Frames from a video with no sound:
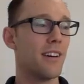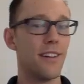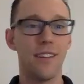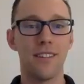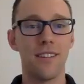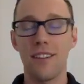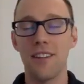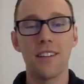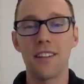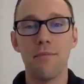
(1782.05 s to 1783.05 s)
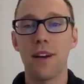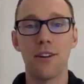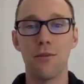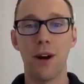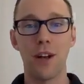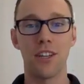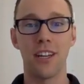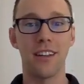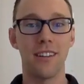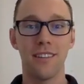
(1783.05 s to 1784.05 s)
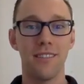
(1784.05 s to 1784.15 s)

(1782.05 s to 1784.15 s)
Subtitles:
it doesn't compare to watching it